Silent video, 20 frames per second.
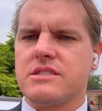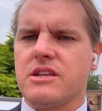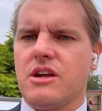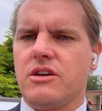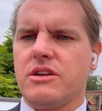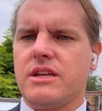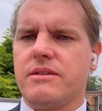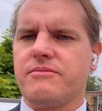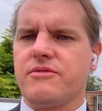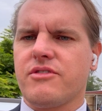
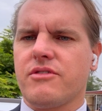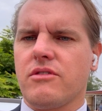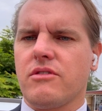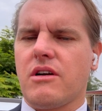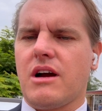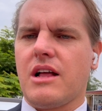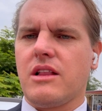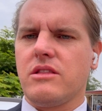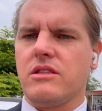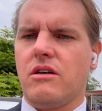known him
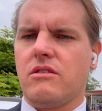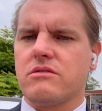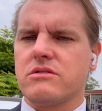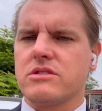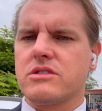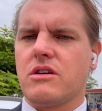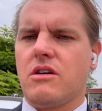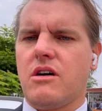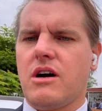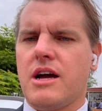for a
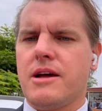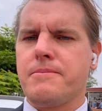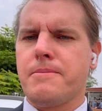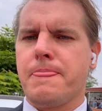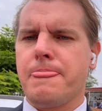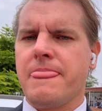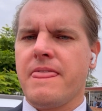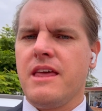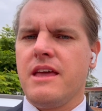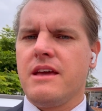long time,
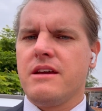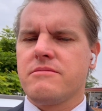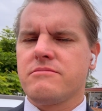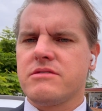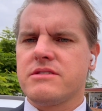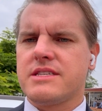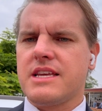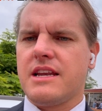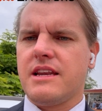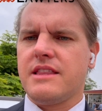
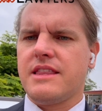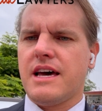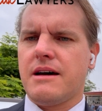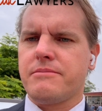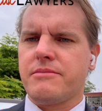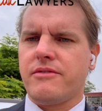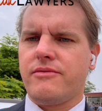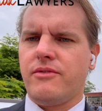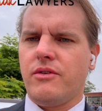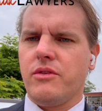presented
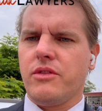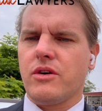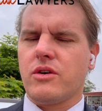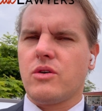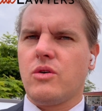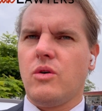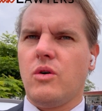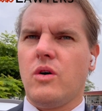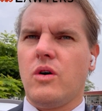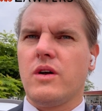that before the
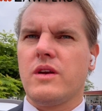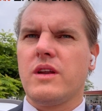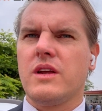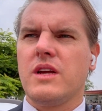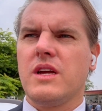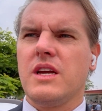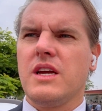court,